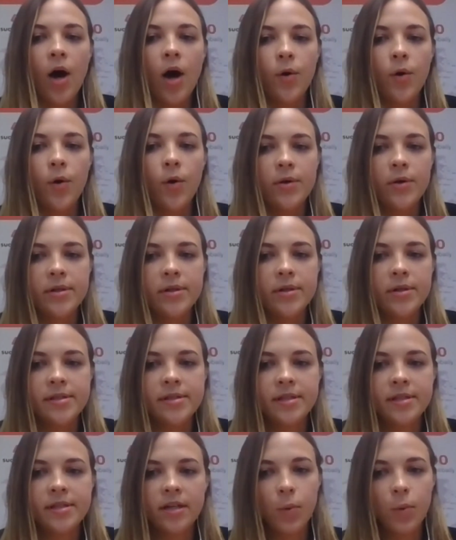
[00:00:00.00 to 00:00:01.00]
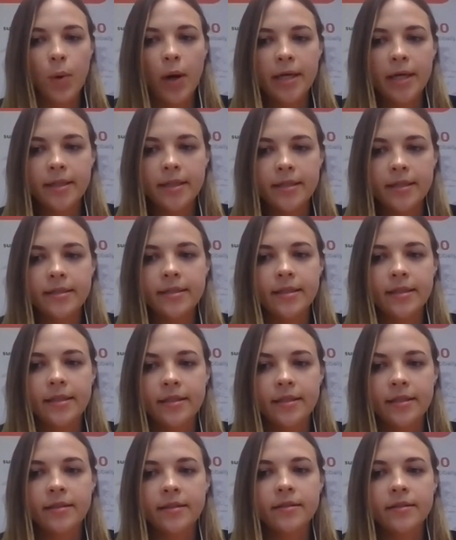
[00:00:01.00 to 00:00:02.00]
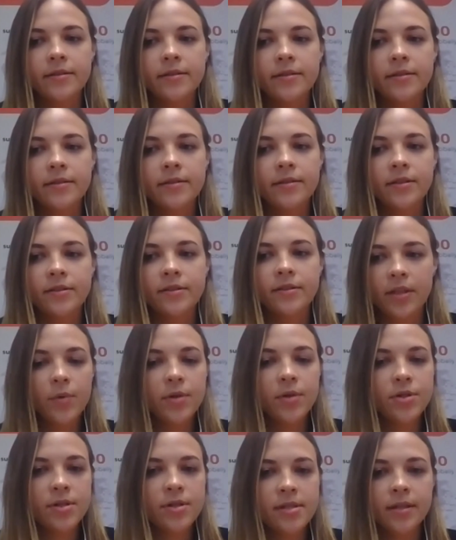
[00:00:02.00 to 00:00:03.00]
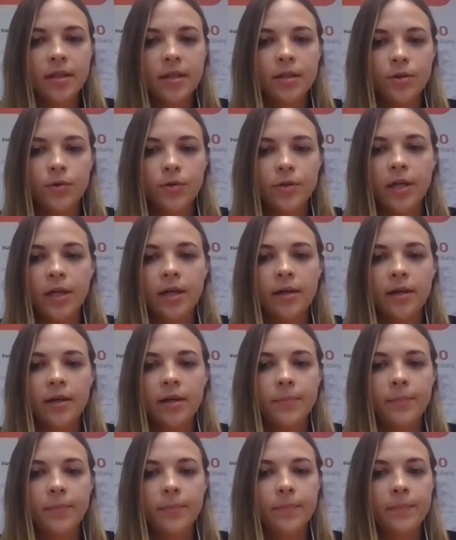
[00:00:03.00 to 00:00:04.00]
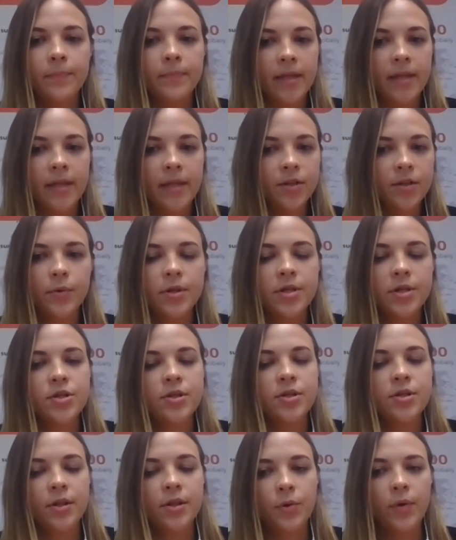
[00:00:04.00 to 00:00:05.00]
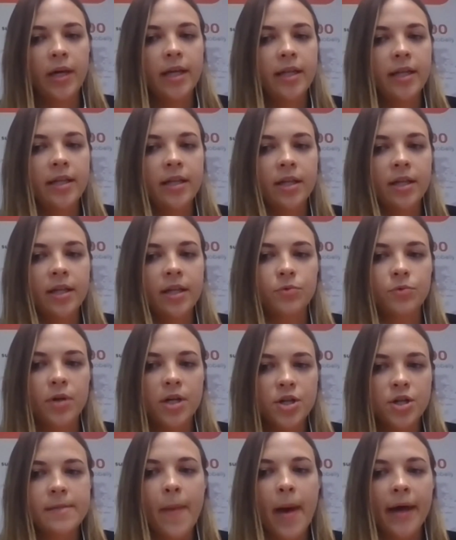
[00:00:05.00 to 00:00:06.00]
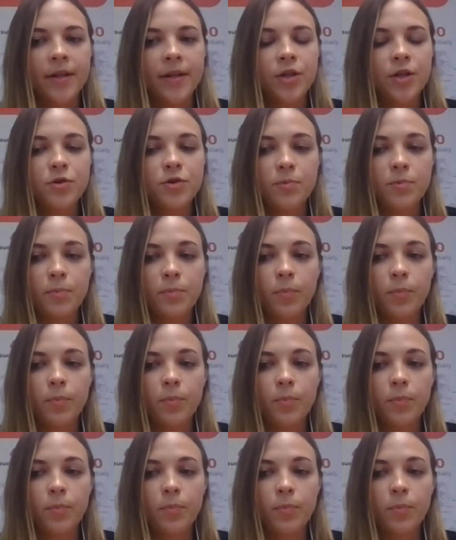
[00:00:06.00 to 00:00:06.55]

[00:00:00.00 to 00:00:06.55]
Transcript: Our services are provided in different languages, including English, Polish, Lithuanian, Russian, Spanish,